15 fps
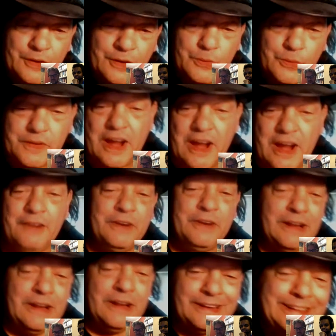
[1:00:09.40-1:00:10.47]
was kind of
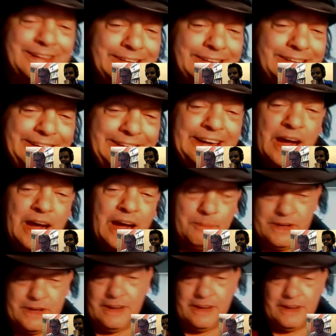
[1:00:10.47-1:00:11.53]
like the lead up
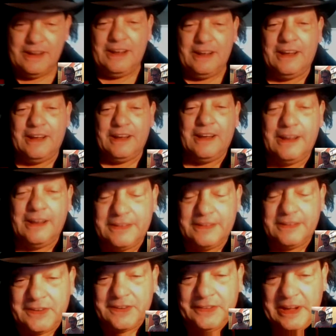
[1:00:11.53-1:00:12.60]

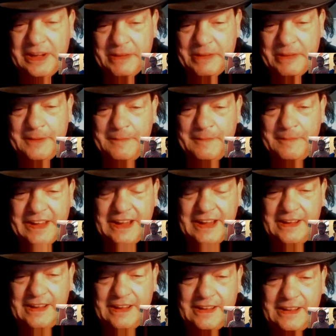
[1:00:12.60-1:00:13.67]
to Lehman, and